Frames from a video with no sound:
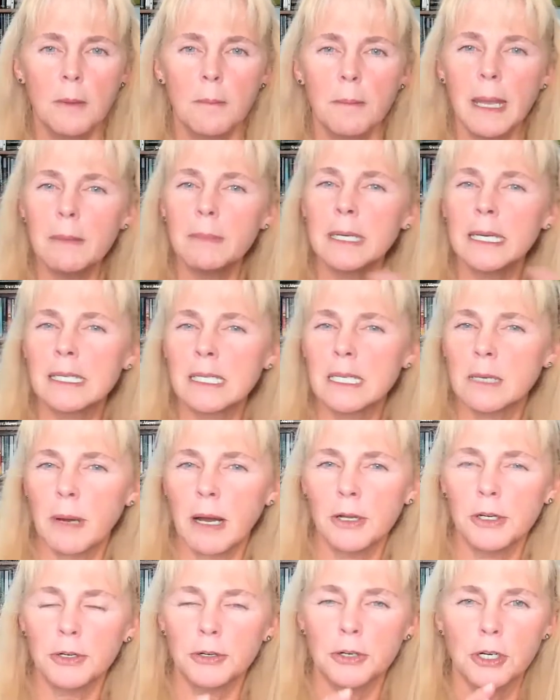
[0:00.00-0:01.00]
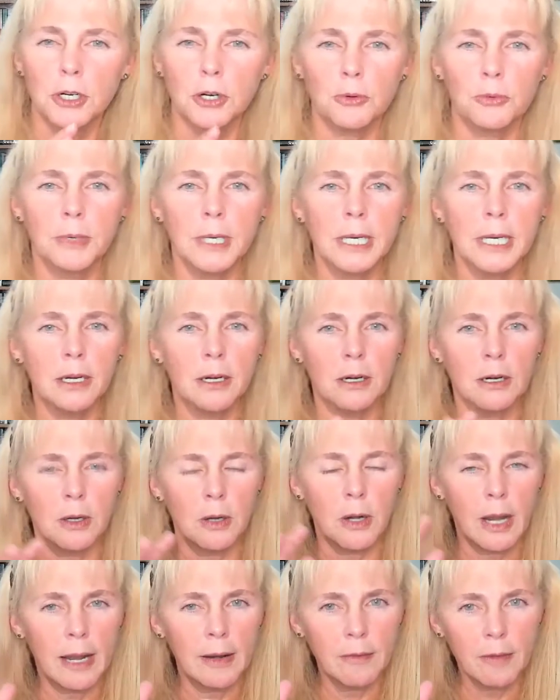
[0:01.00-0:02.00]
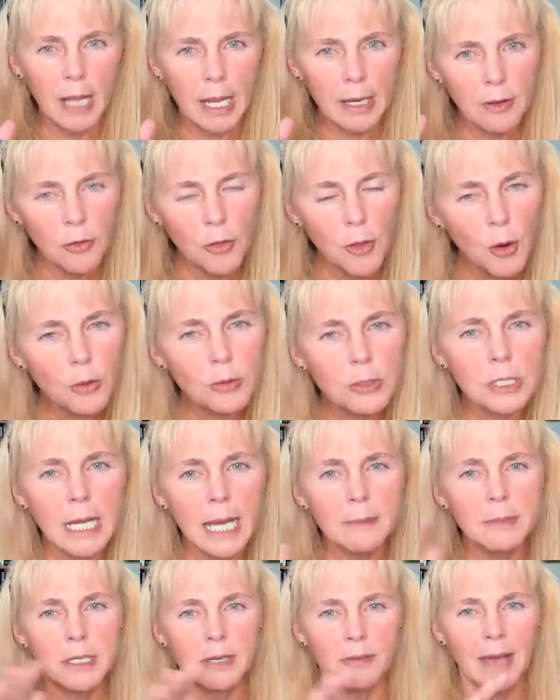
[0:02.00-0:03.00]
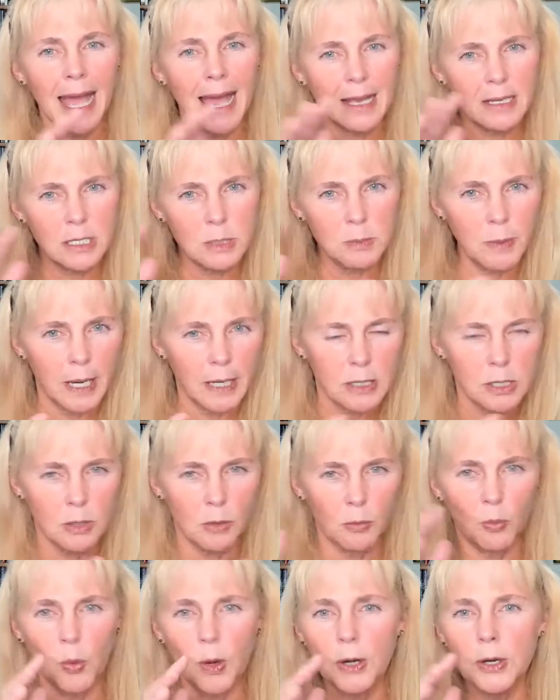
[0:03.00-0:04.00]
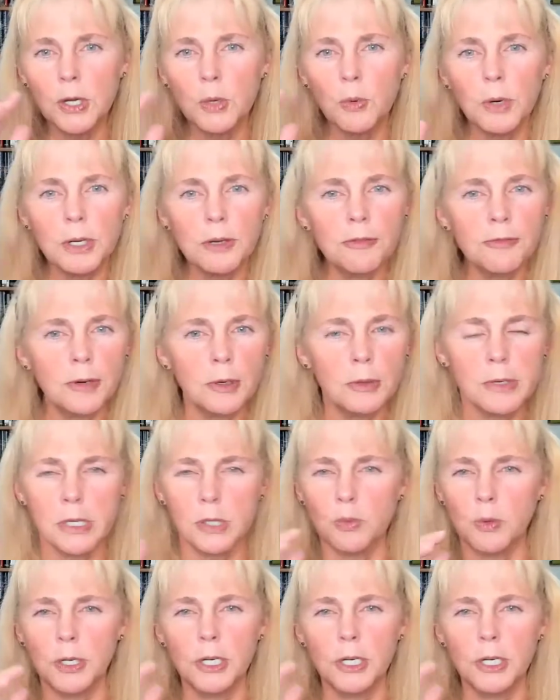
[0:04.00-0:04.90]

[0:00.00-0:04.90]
Maybe it's about your career and those types of aspects on where you want to focus.